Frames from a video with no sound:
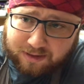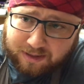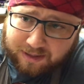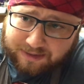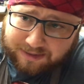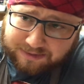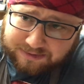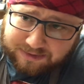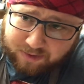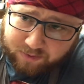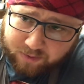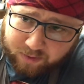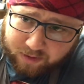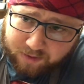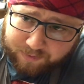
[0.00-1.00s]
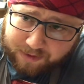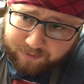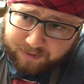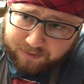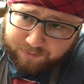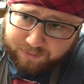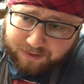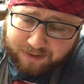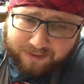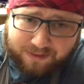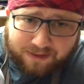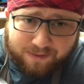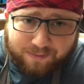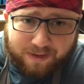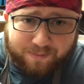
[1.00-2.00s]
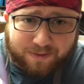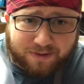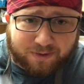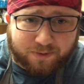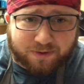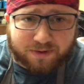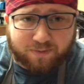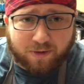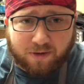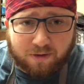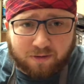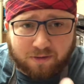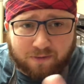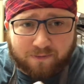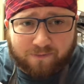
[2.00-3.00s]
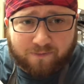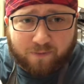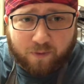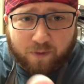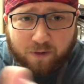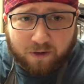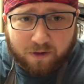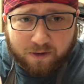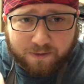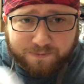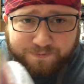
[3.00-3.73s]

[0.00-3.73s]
I guess that would work maybe, but I think it might be too small for